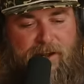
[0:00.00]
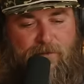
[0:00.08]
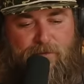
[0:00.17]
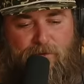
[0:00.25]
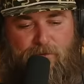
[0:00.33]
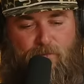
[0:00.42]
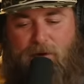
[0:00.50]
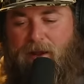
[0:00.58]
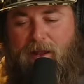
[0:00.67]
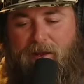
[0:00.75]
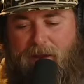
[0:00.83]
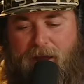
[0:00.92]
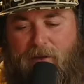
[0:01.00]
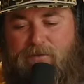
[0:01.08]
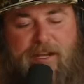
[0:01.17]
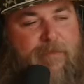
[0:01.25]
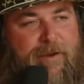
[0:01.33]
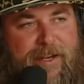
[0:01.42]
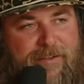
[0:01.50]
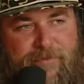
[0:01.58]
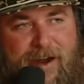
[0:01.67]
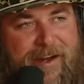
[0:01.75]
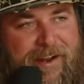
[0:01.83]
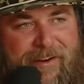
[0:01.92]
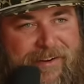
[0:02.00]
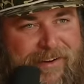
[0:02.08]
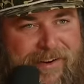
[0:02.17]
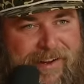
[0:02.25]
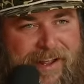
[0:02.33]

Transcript: over how deep it is right here.